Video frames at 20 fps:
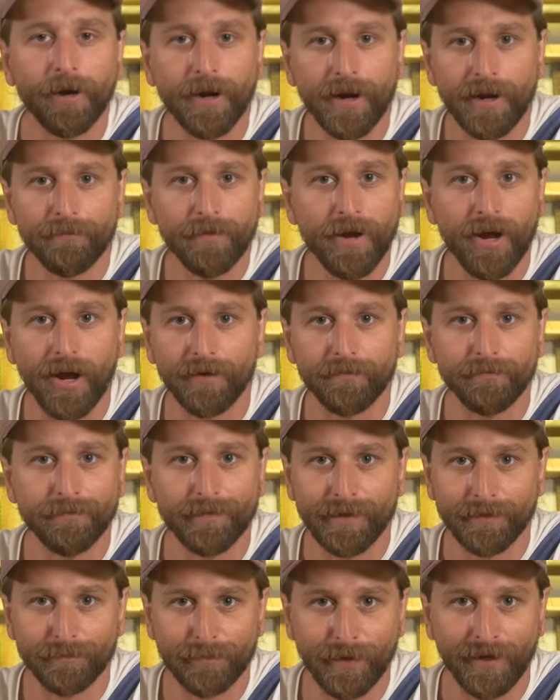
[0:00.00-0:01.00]
I'm not
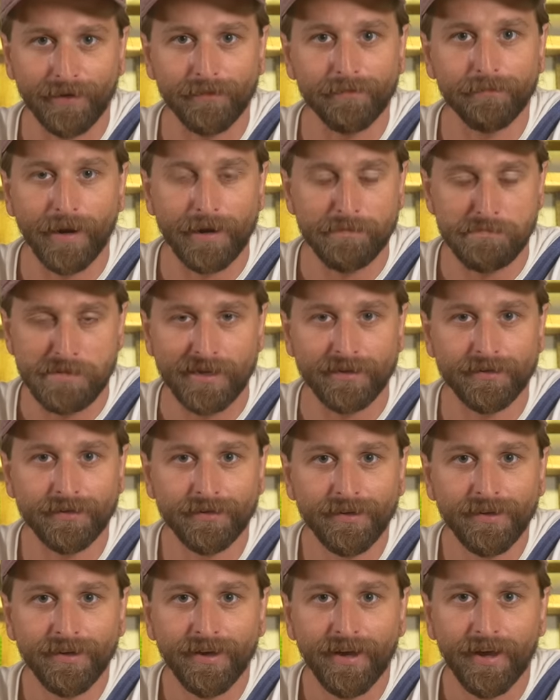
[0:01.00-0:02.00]
being paid by meat.
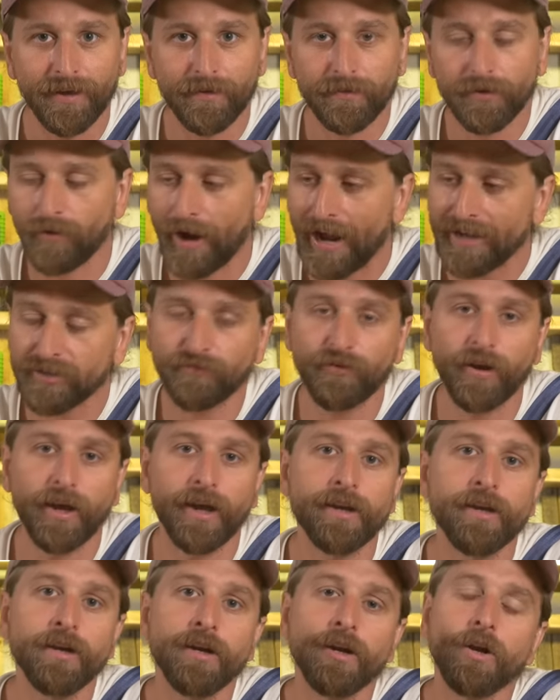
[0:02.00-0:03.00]

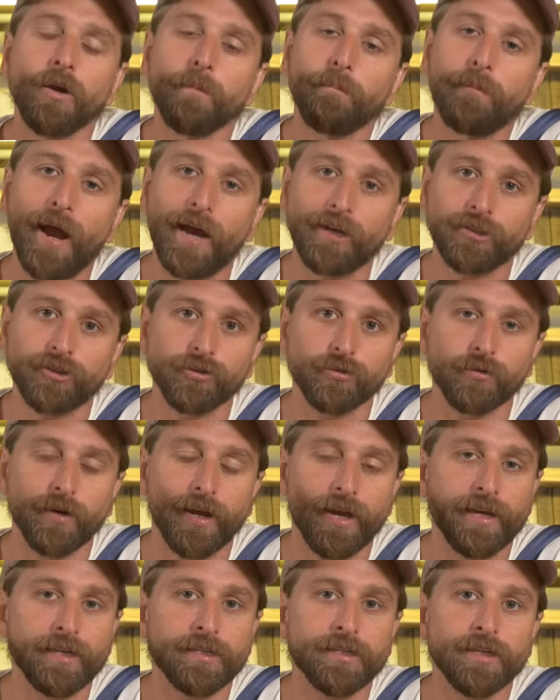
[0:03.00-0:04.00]
Grass-fed,
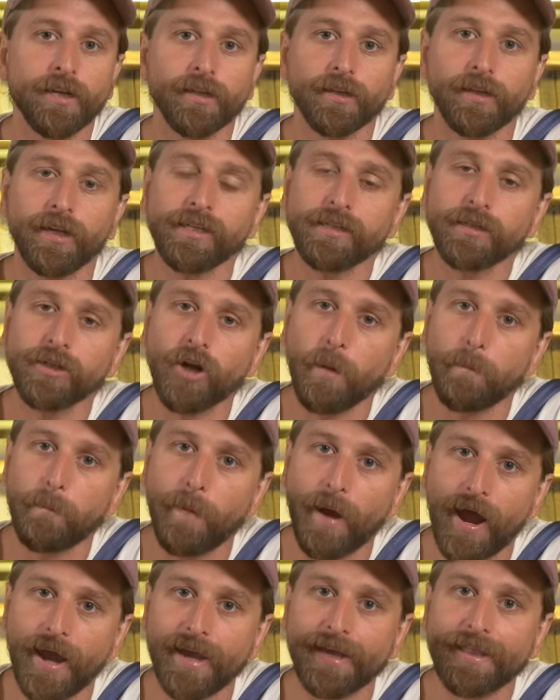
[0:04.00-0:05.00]
pasture-raised, let's start
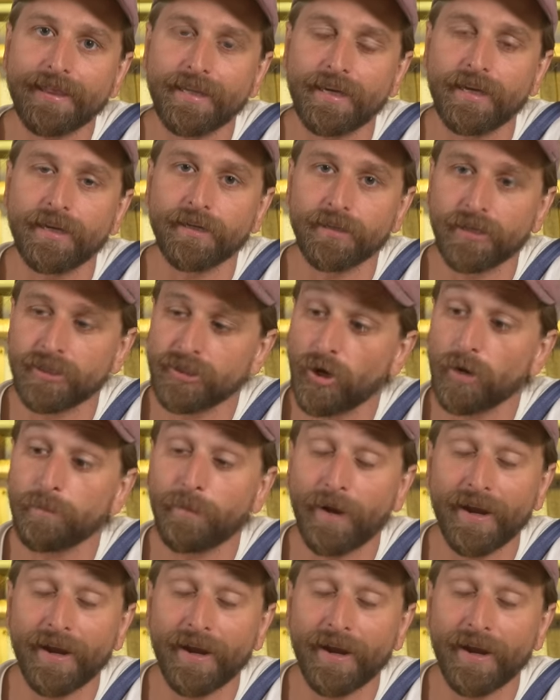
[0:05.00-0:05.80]
buying meat that's